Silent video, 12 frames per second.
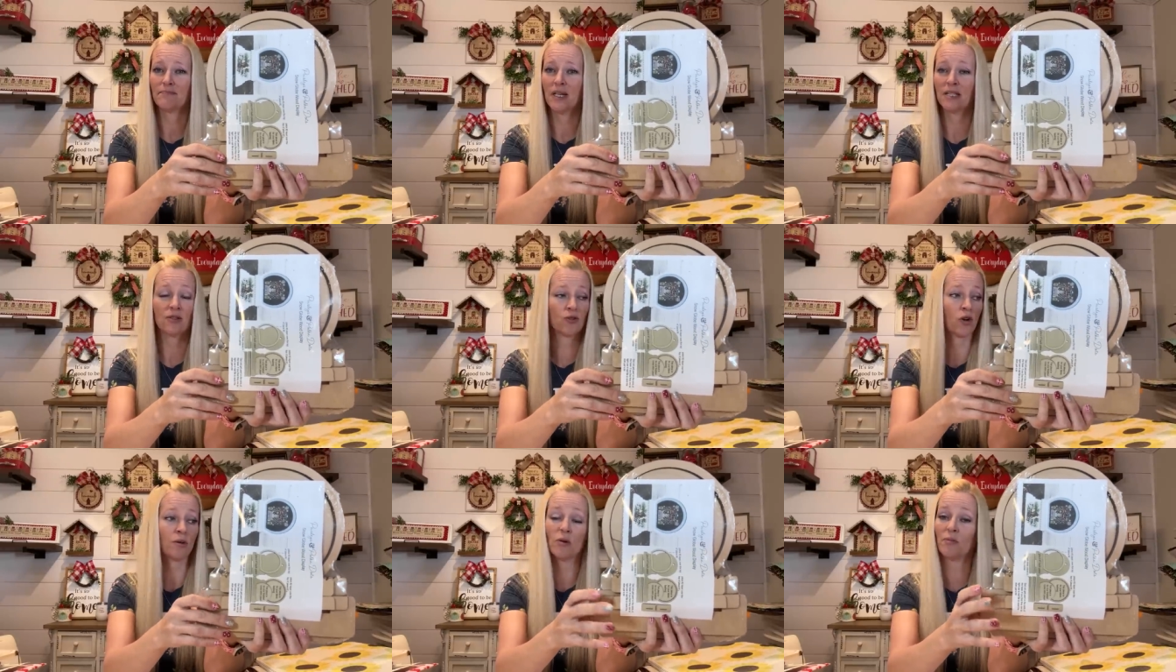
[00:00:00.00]
an
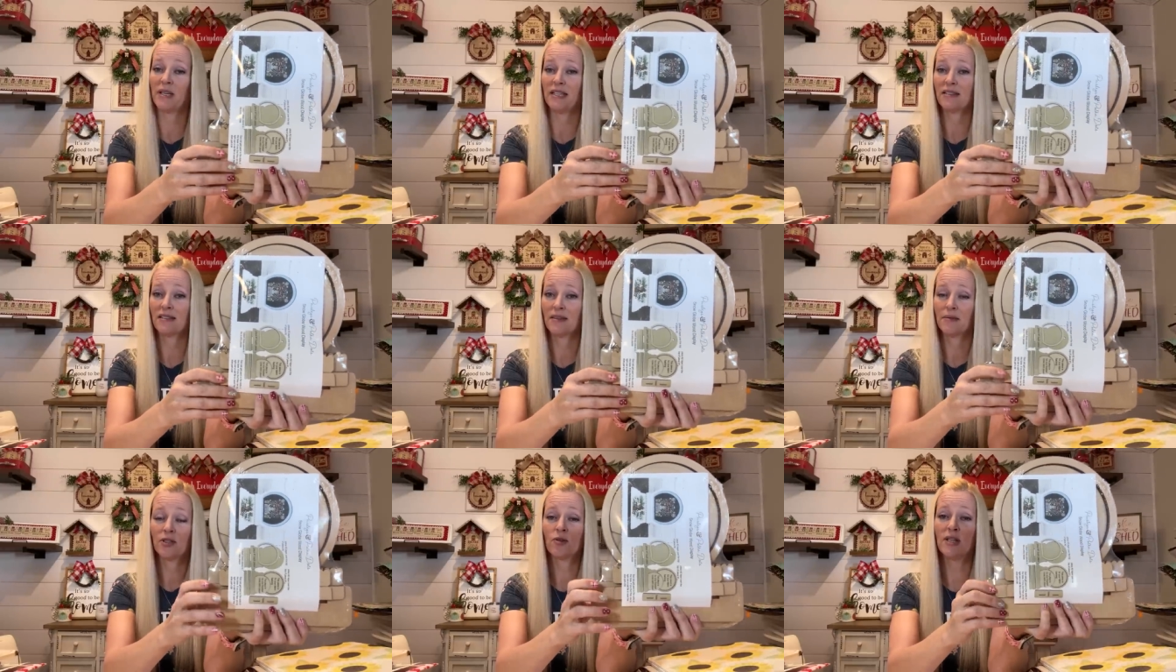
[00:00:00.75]
adorable piece.
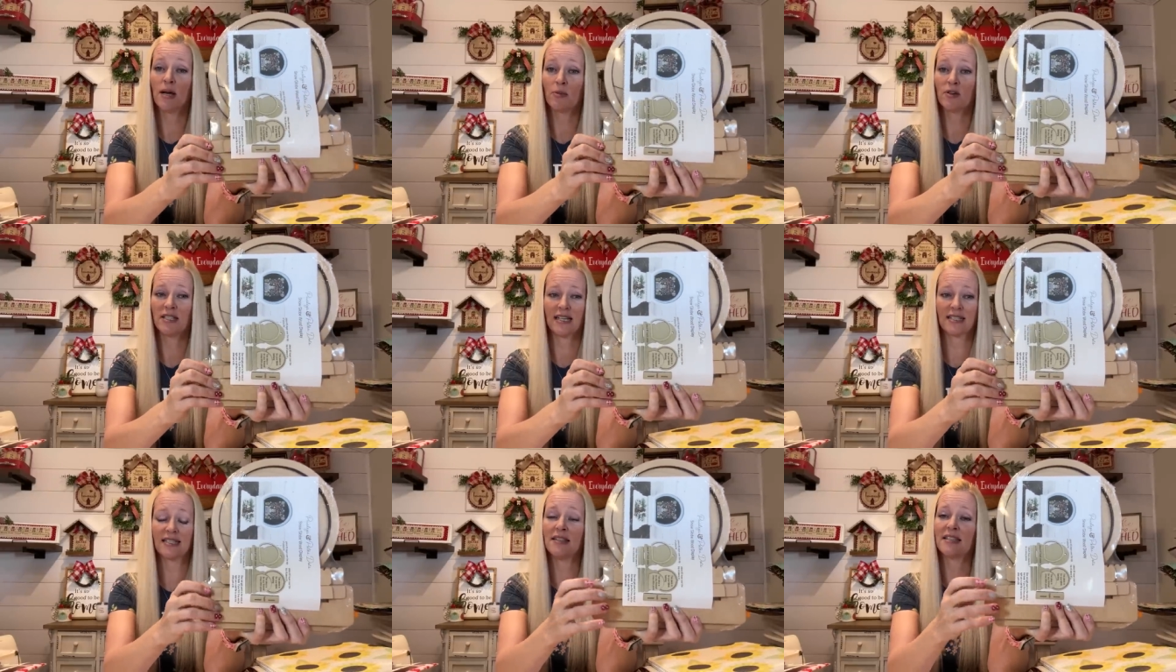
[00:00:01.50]
So number
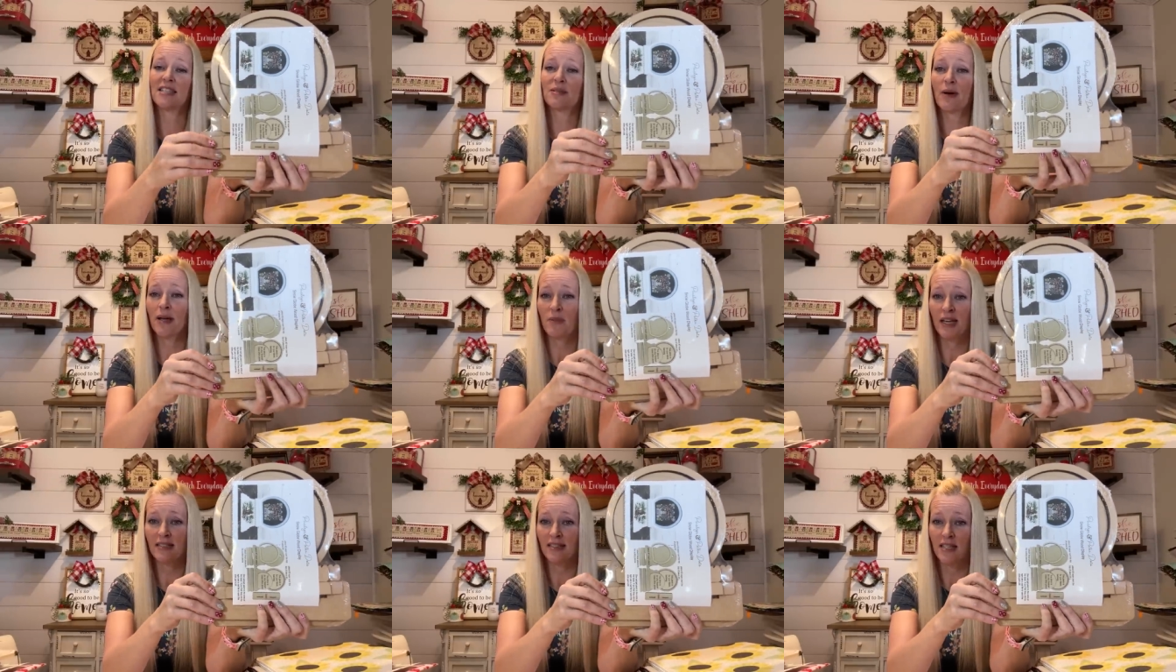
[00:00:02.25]
six, and this is by
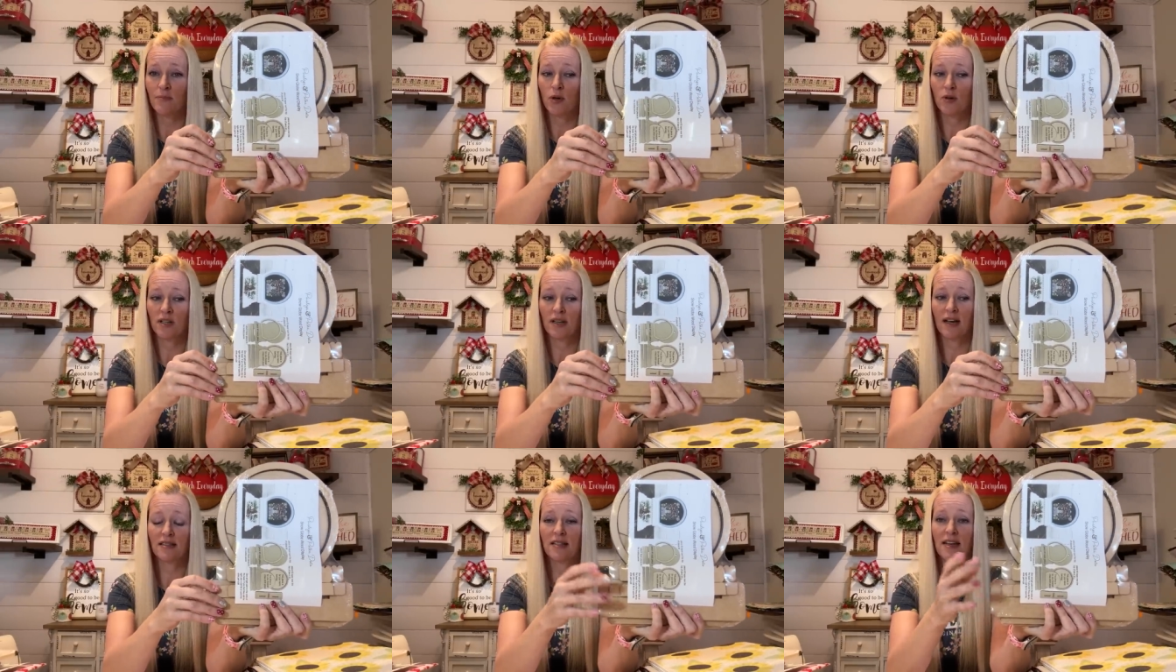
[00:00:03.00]
Paisley and Polka
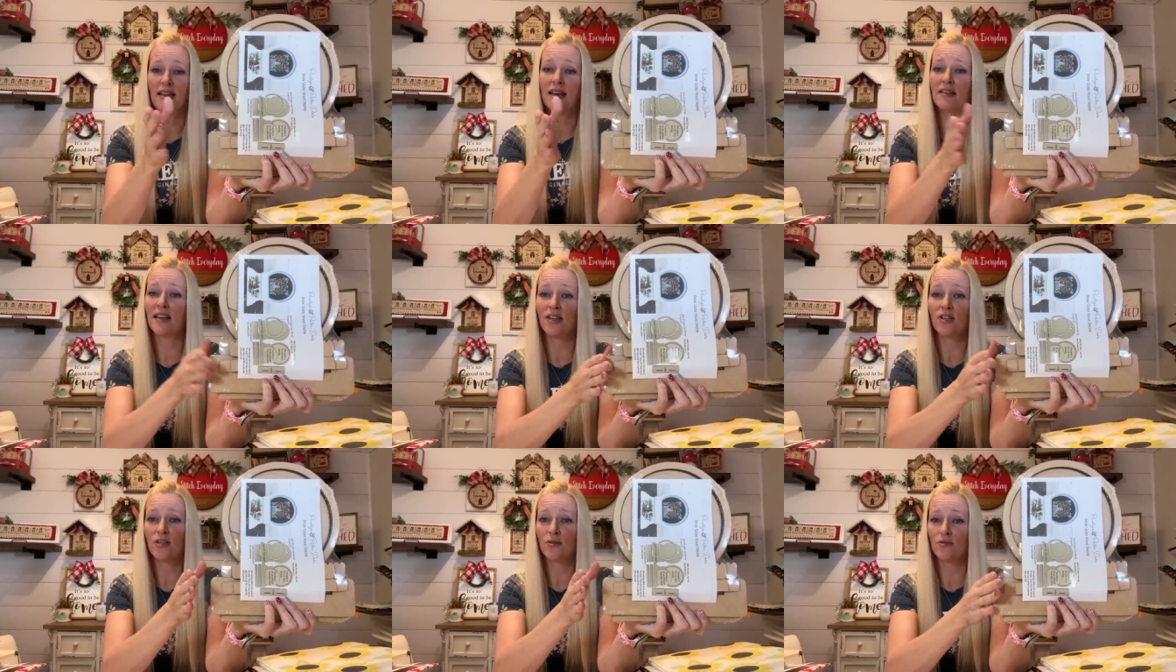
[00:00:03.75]
Dots. And
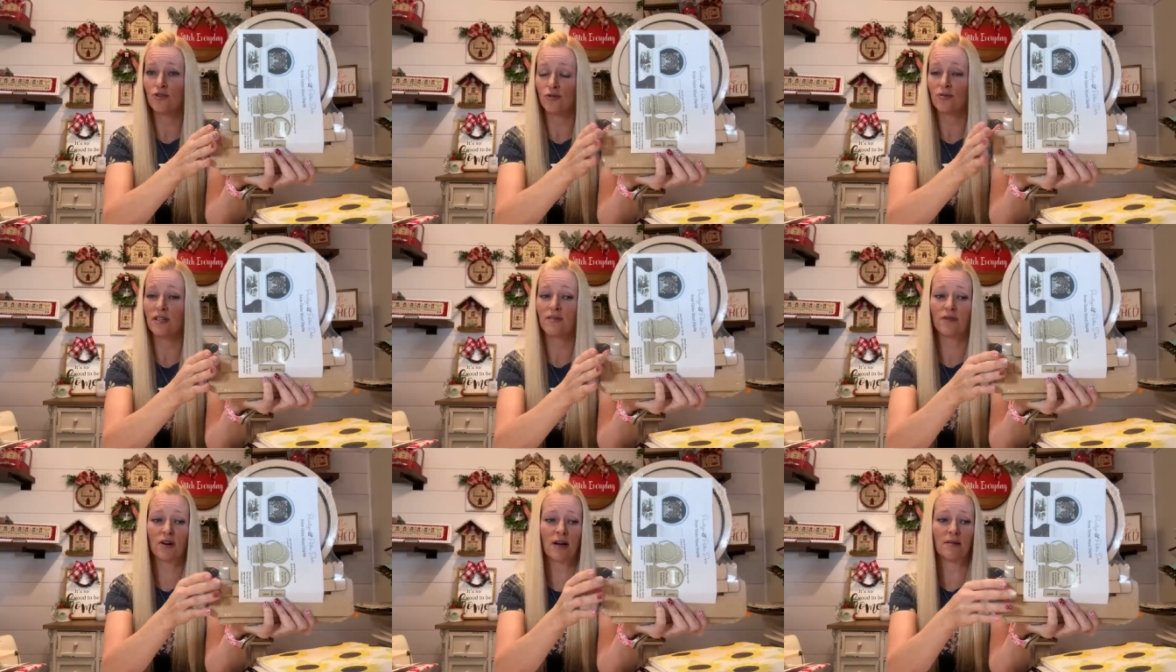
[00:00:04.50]
thank you, Julie,
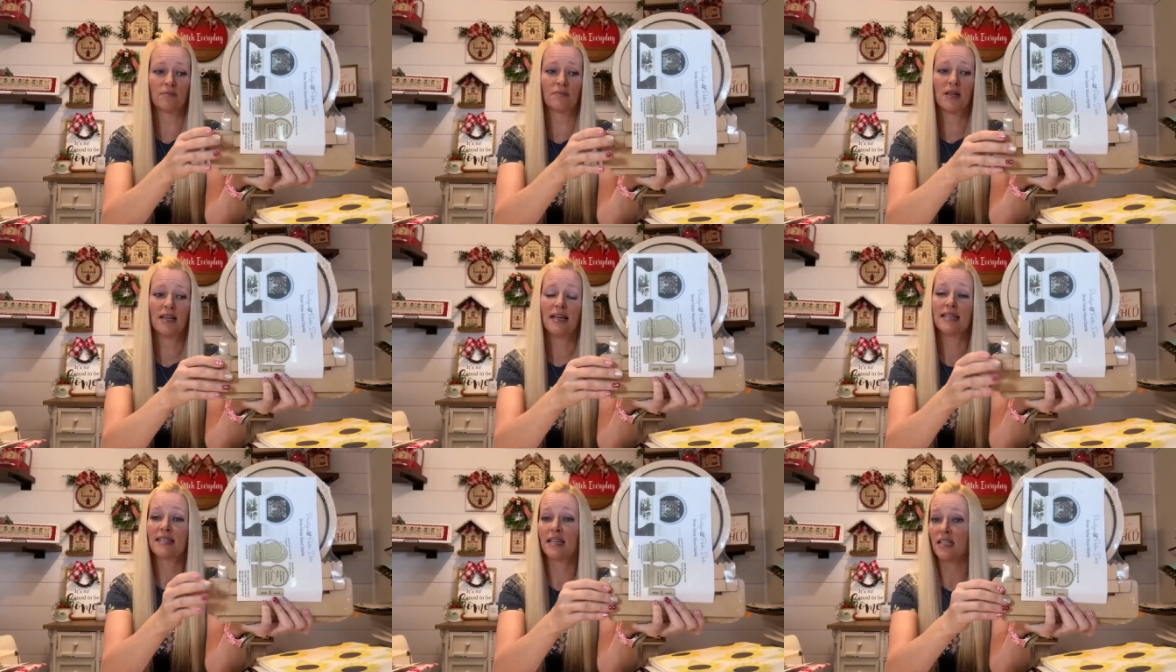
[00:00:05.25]
for um,
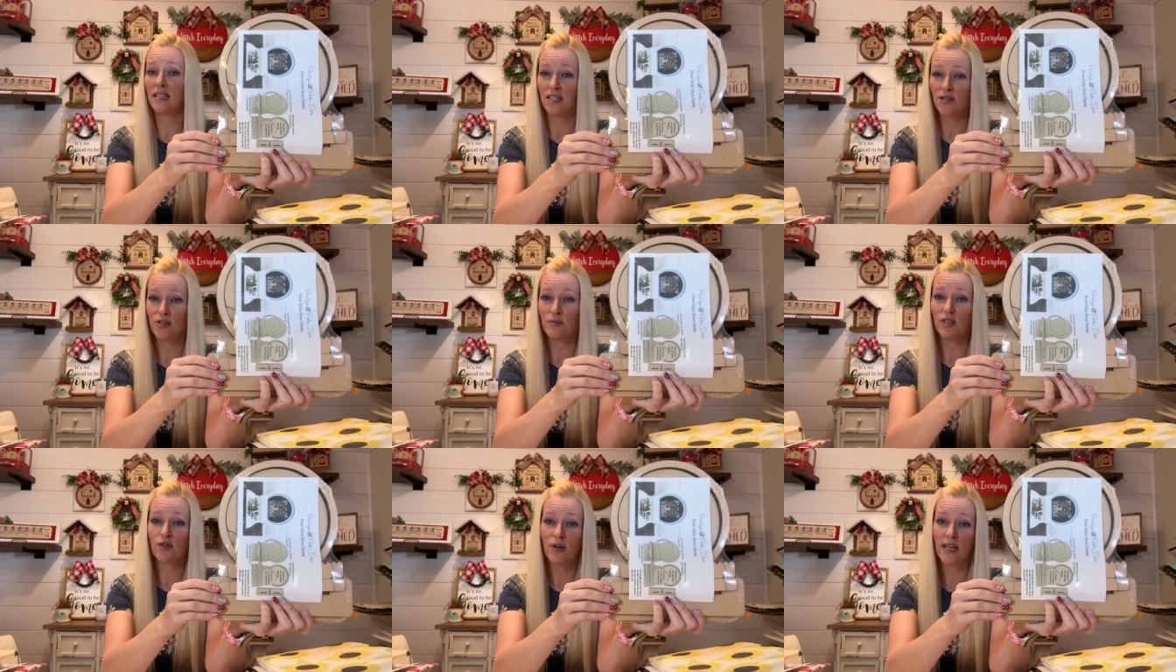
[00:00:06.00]
sending these to
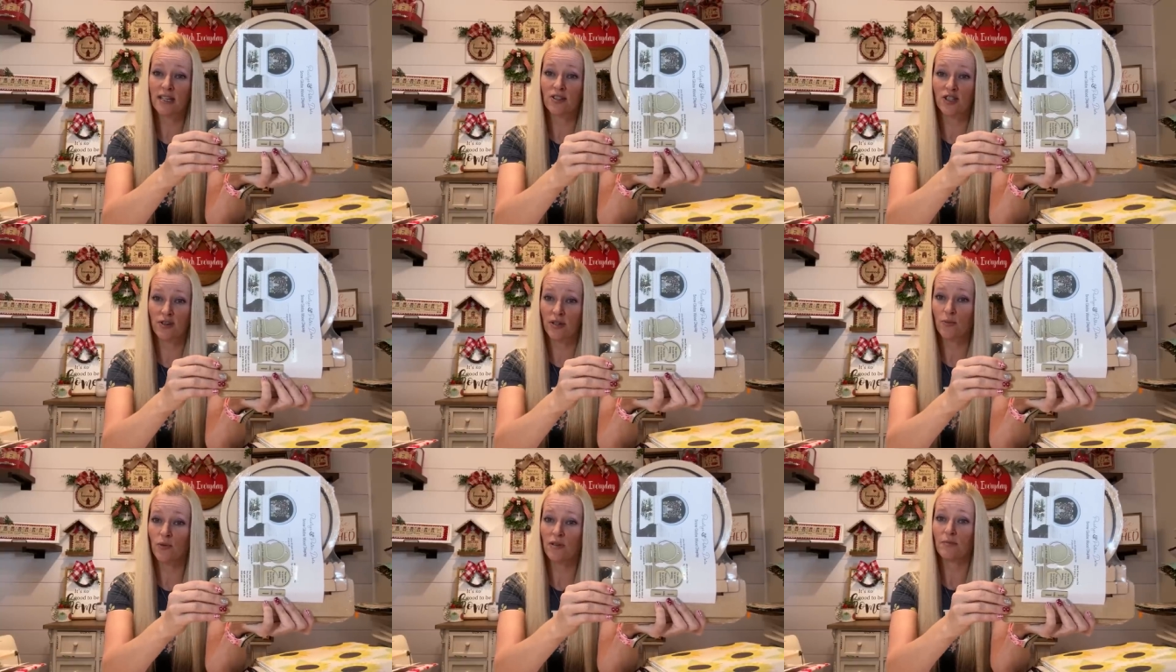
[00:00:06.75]
me so I could share
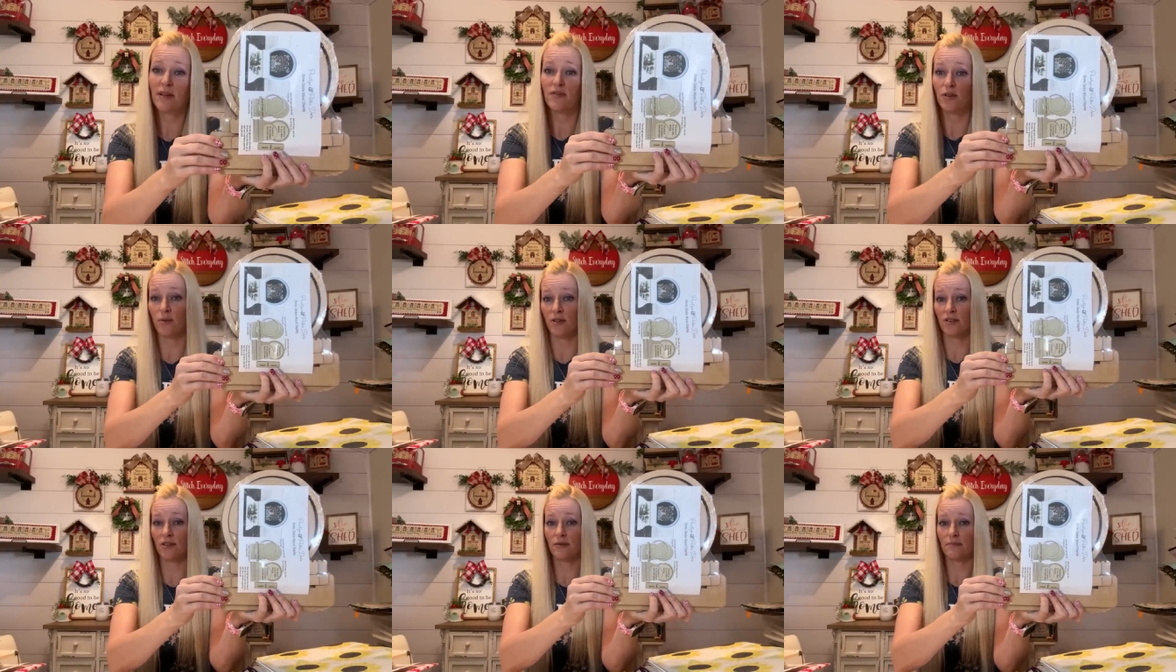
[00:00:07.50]
them with my
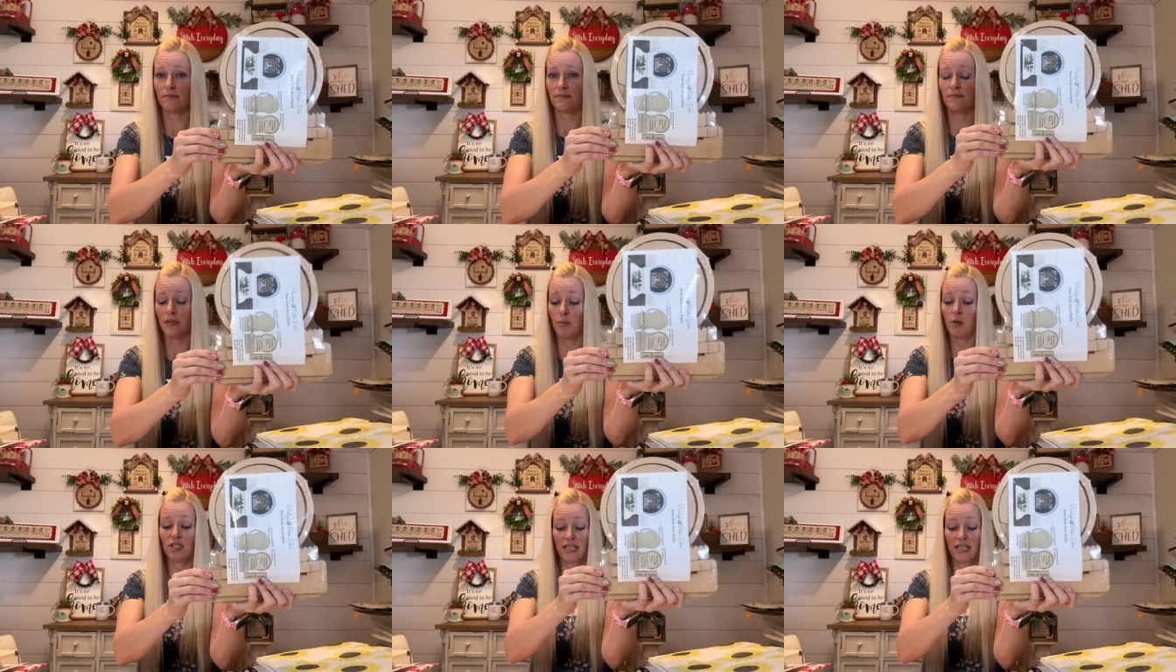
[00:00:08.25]
viewers. Number